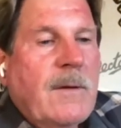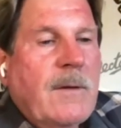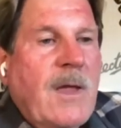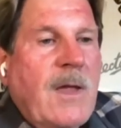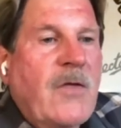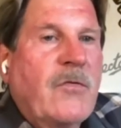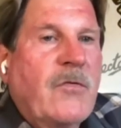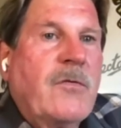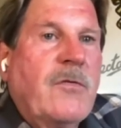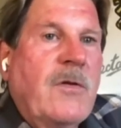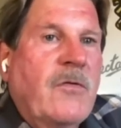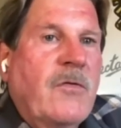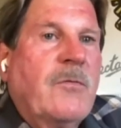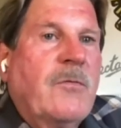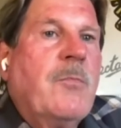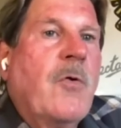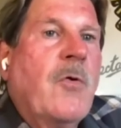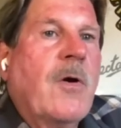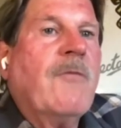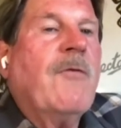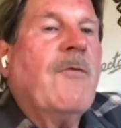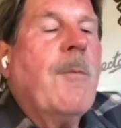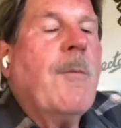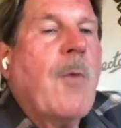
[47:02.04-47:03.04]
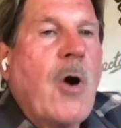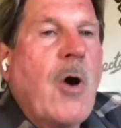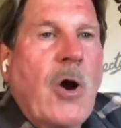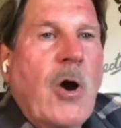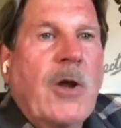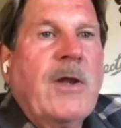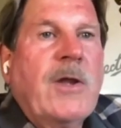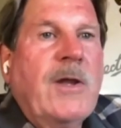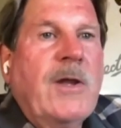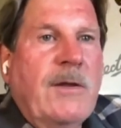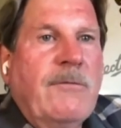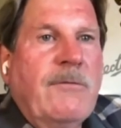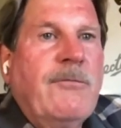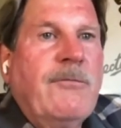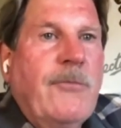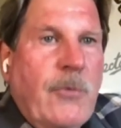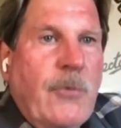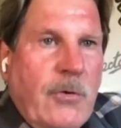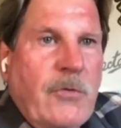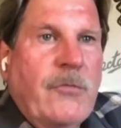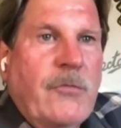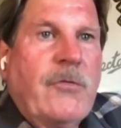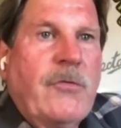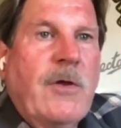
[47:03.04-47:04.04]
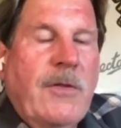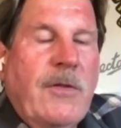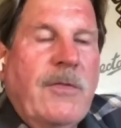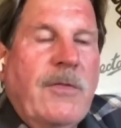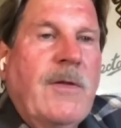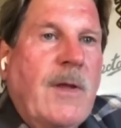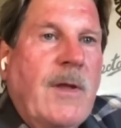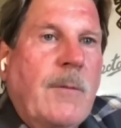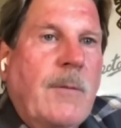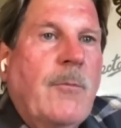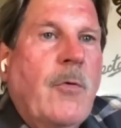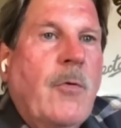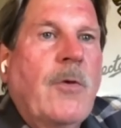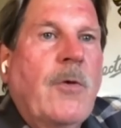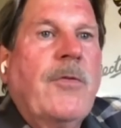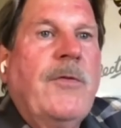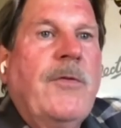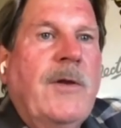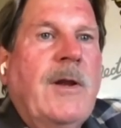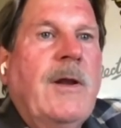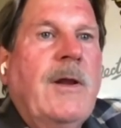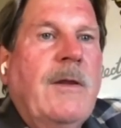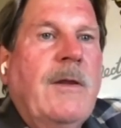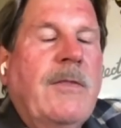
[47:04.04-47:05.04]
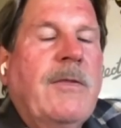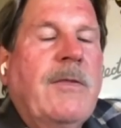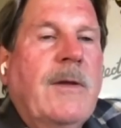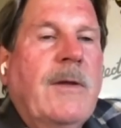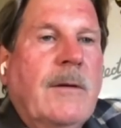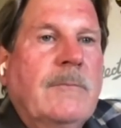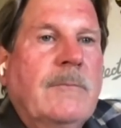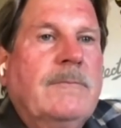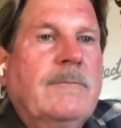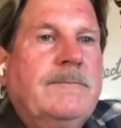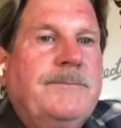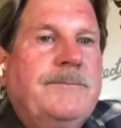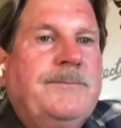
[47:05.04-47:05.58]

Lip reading: it's more of a marketing focus, I think, more than anything.